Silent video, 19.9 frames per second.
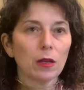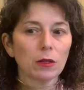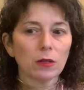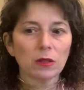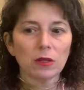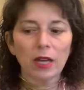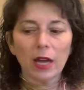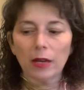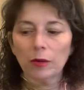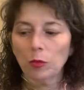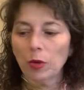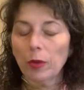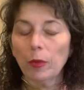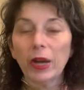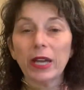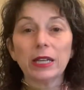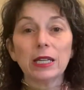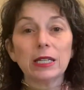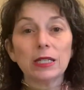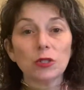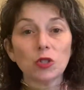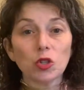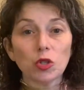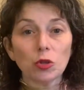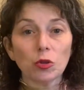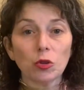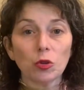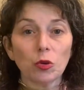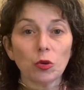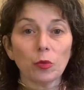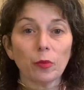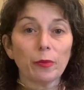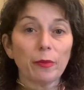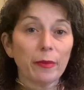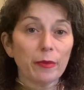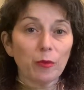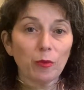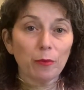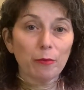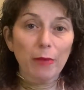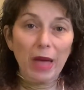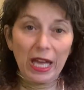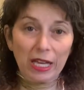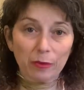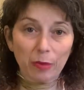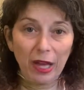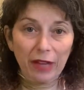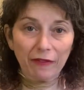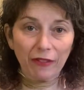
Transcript: Then we went into Magpie